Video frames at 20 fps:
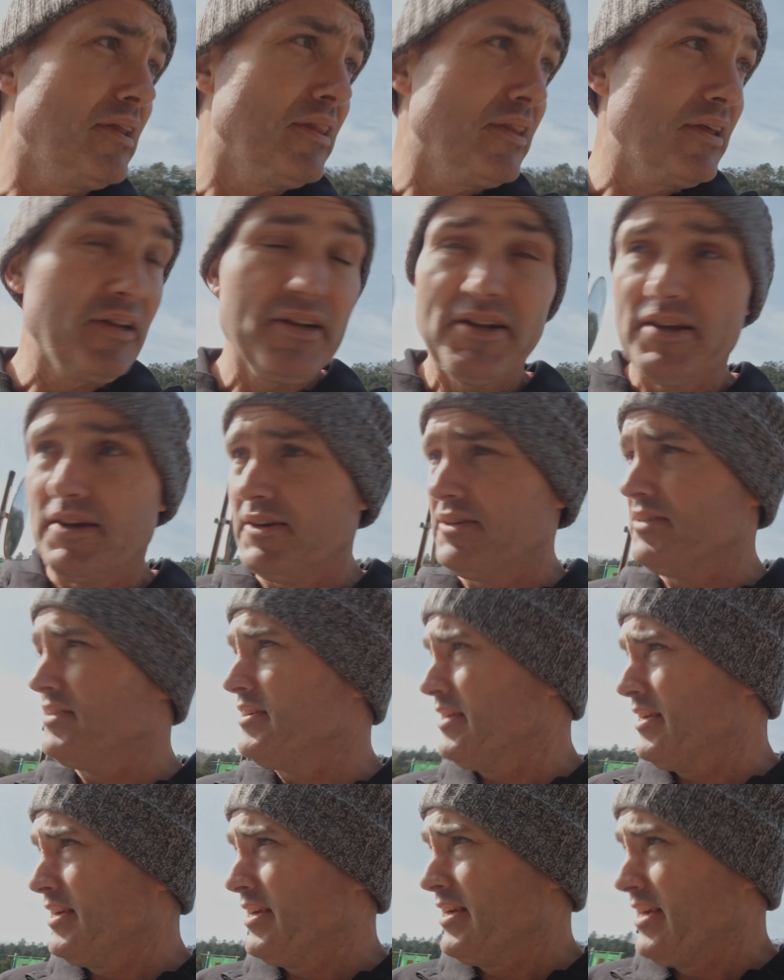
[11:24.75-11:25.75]
and then
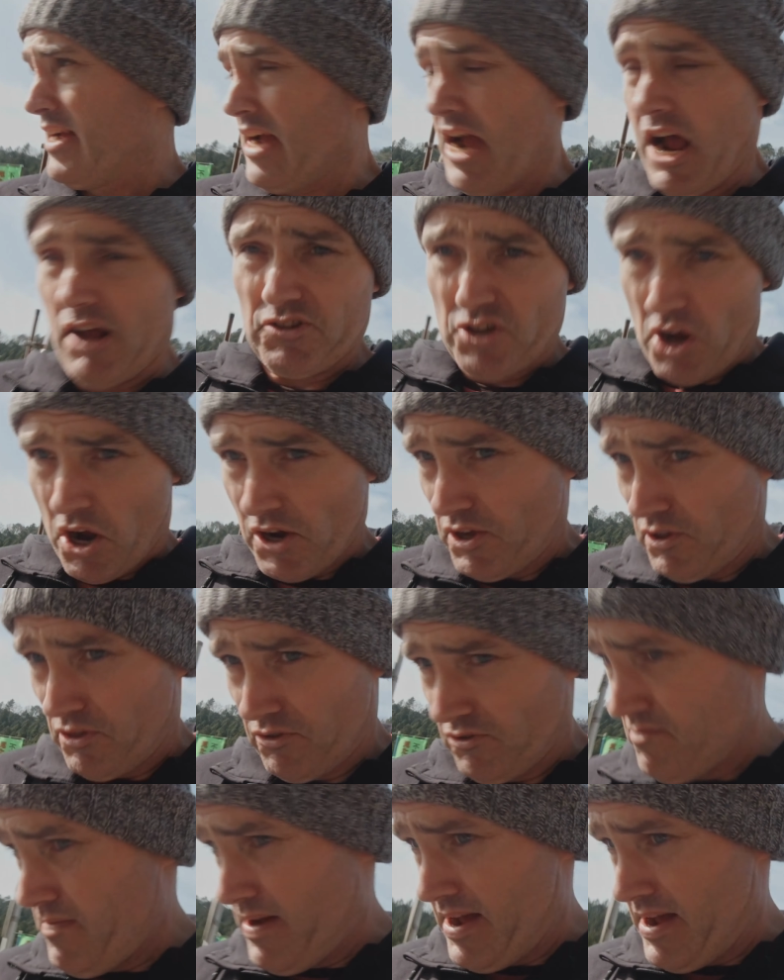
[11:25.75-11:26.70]
I'll talk you through